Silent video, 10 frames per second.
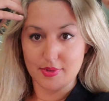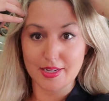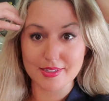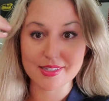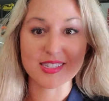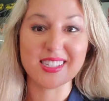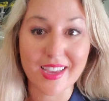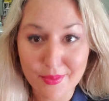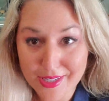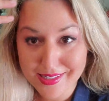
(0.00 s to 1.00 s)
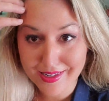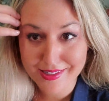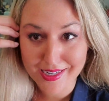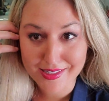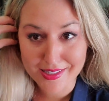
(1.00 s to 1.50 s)
it is in, I'm in
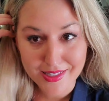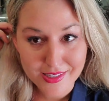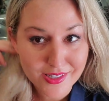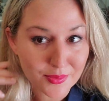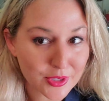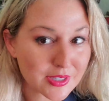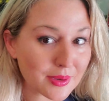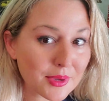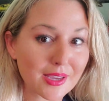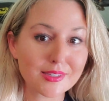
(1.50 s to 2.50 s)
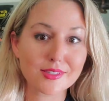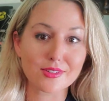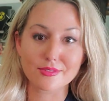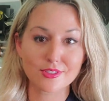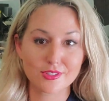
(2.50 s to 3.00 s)
South Texas in the summertime, guys,
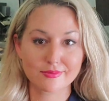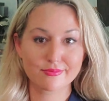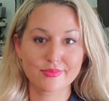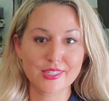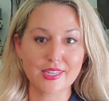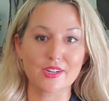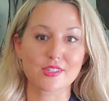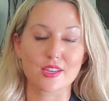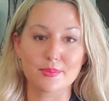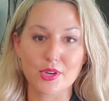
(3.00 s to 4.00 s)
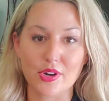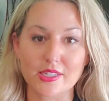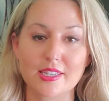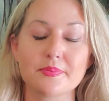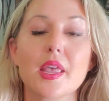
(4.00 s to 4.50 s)
so this hair is gonna be
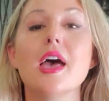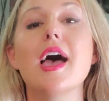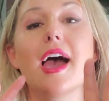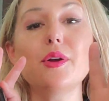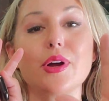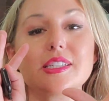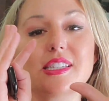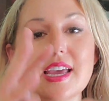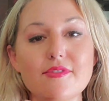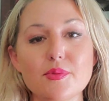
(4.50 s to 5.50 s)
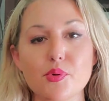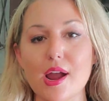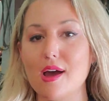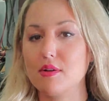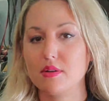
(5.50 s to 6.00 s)
crazy. Anyways, David
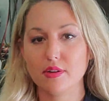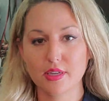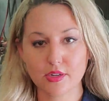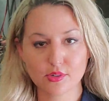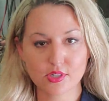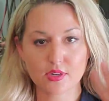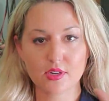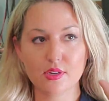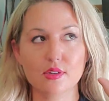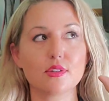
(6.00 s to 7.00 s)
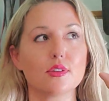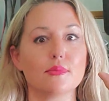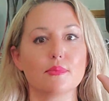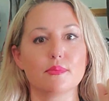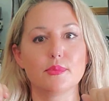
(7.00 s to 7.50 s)
Brown, gears and
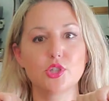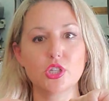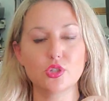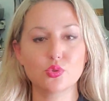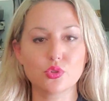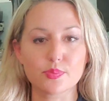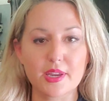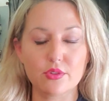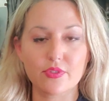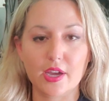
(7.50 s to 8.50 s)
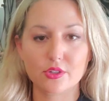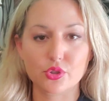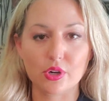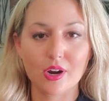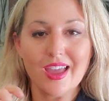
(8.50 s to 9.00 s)
machine tools
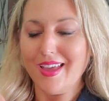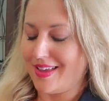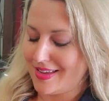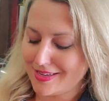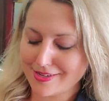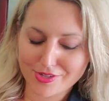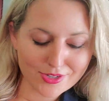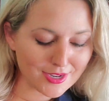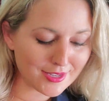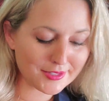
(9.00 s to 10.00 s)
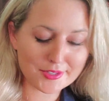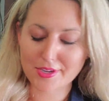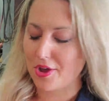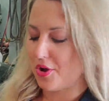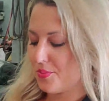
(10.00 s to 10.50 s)
manufacturer, He's just
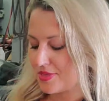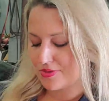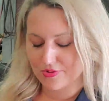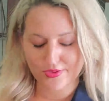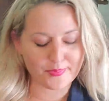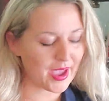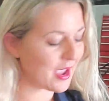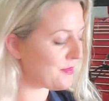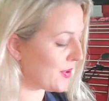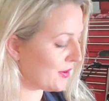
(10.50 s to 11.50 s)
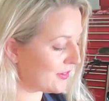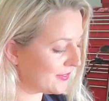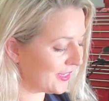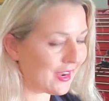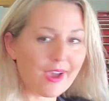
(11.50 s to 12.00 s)
combing through the paper,
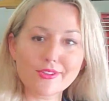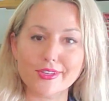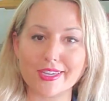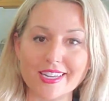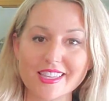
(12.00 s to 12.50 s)
you know, looking